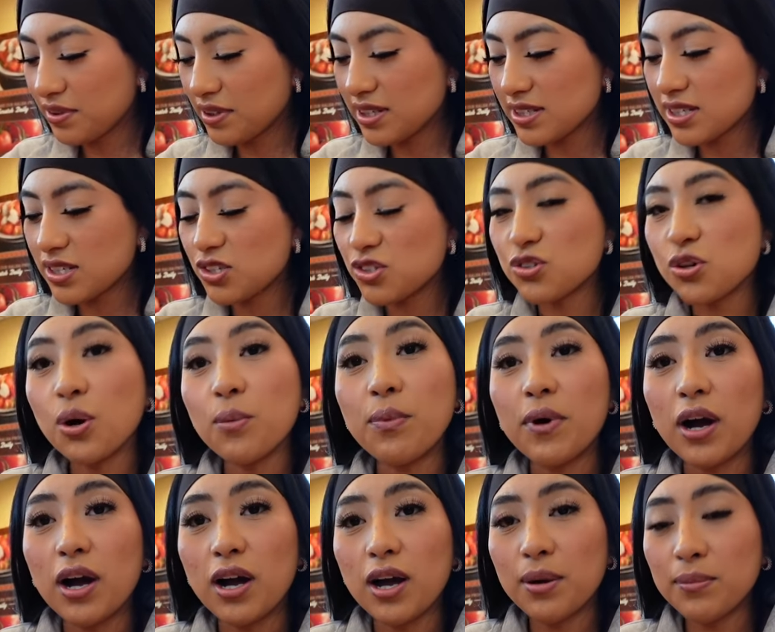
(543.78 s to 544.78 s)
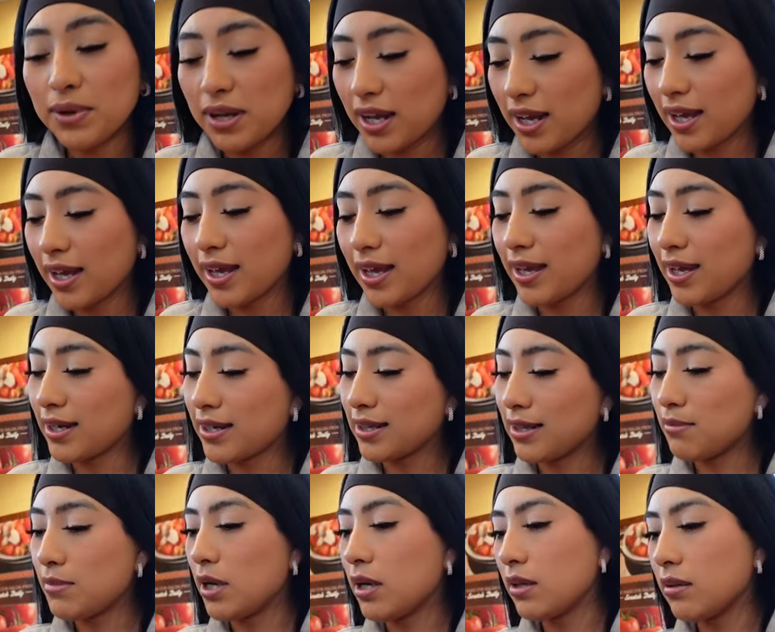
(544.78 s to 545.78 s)
this is so bomb, like...
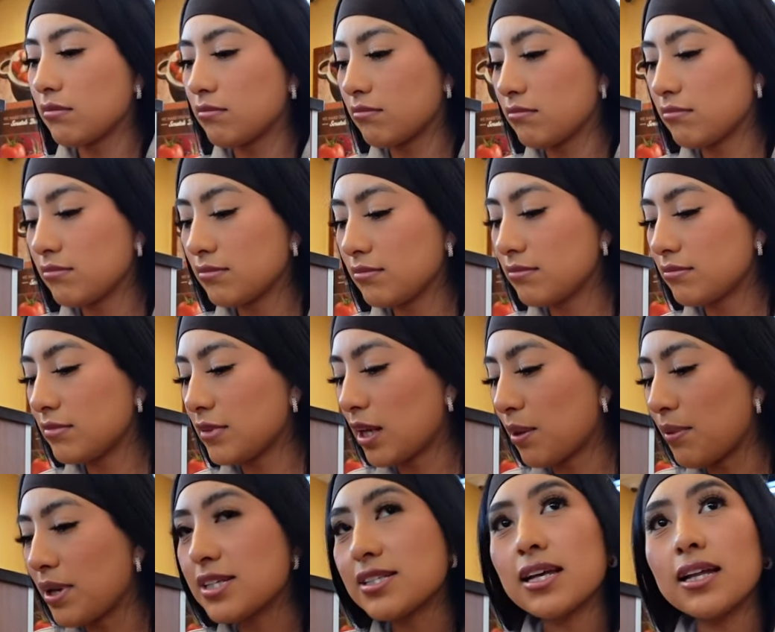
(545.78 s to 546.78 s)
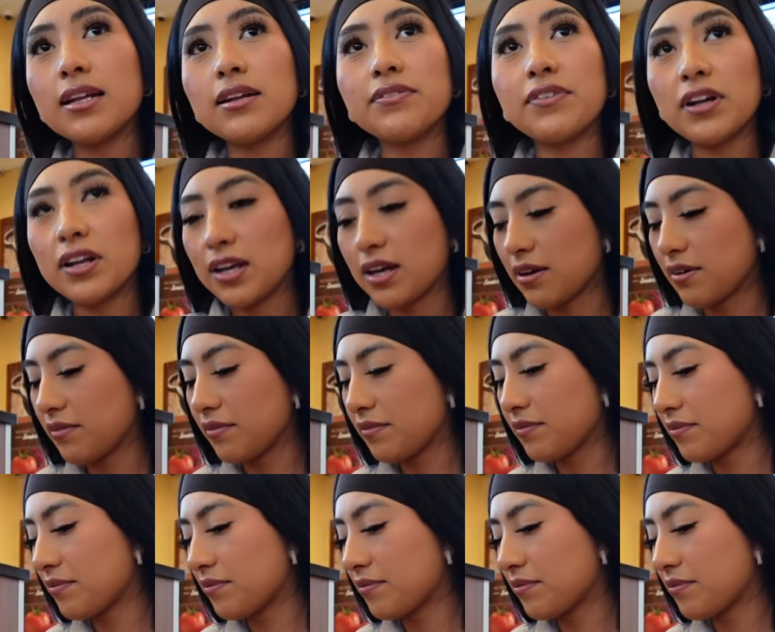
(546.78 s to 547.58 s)
now my salad falling out.